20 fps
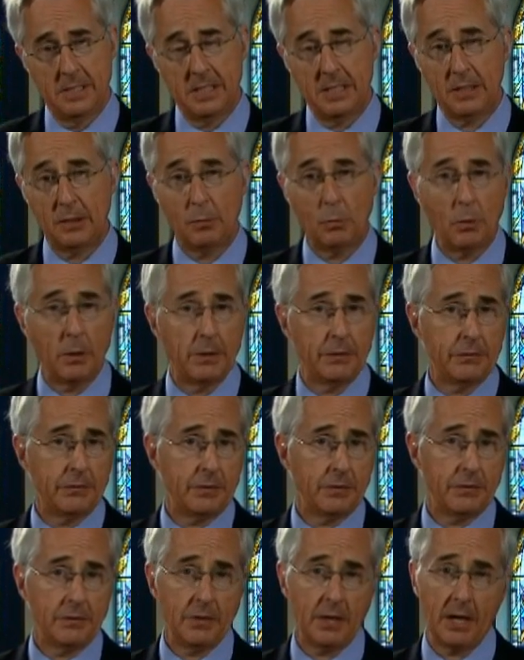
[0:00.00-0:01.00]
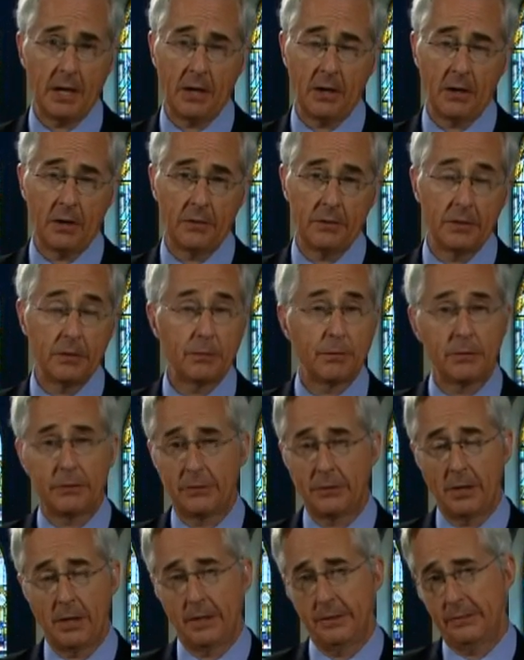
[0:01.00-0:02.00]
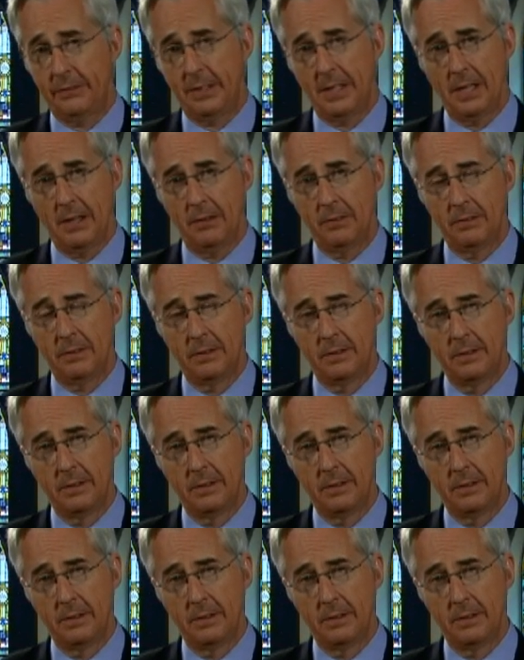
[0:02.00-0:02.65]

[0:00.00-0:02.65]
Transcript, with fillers: He wants to tear these facades down,